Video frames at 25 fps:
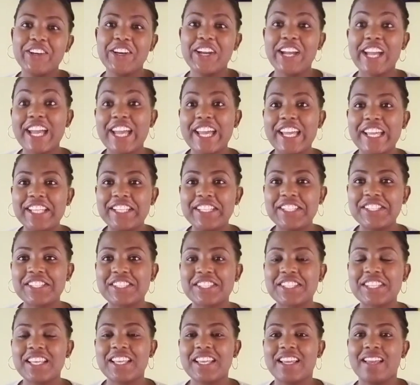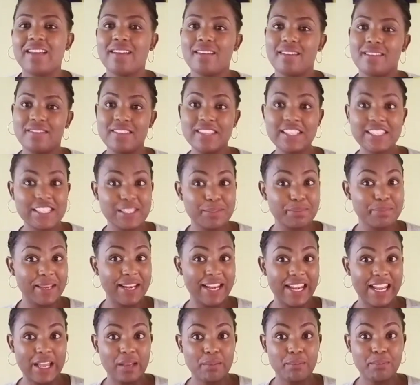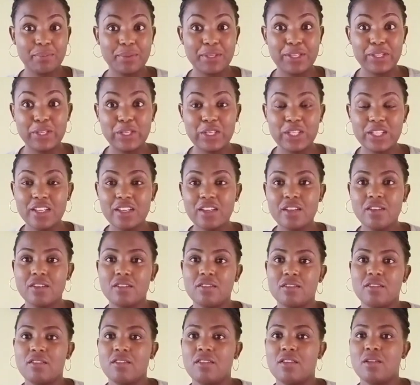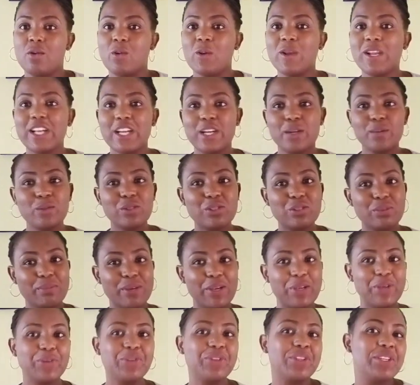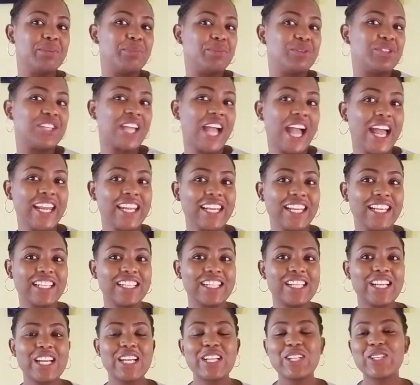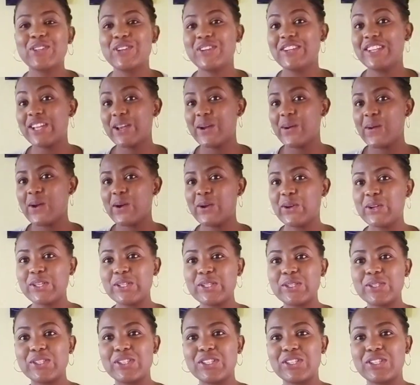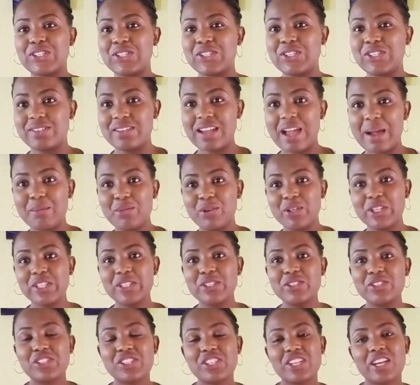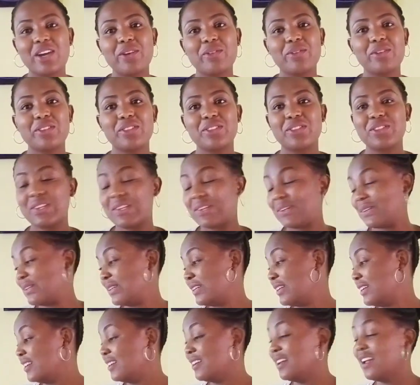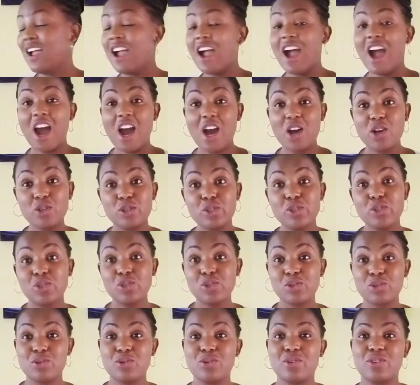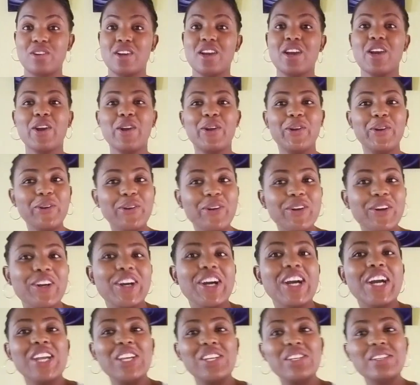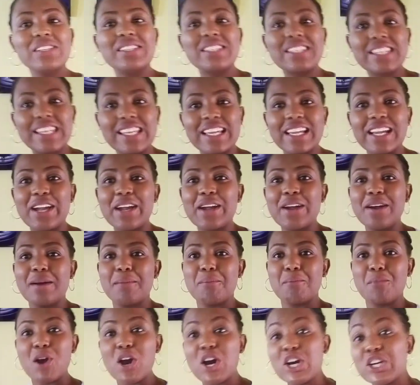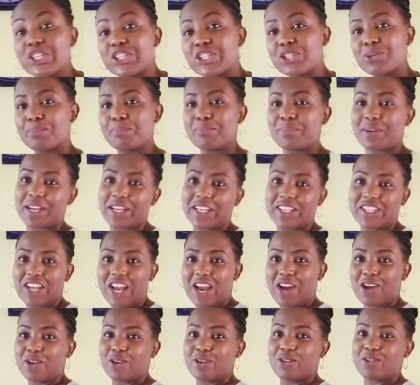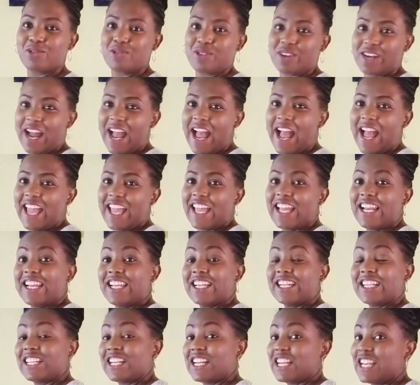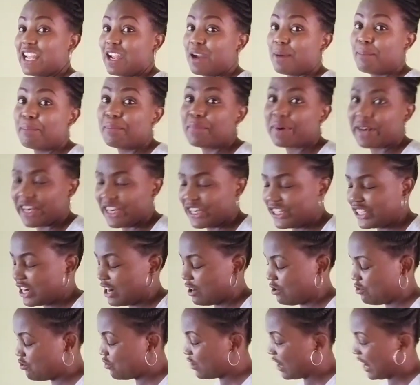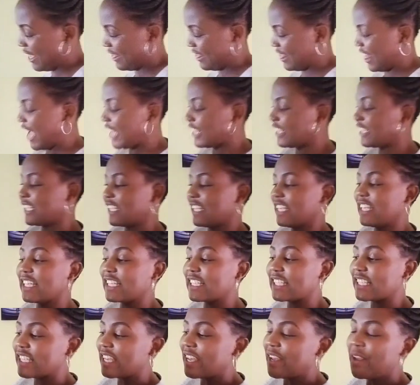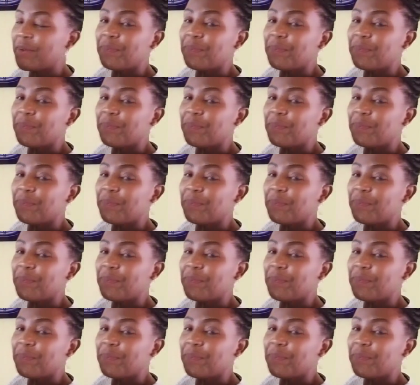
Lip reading: Guys, this is Bella P. Welcome to my YouTube channel. Today I'm going to share with you how to cook using Bosch pressure cooker, electric pressure cooker that is,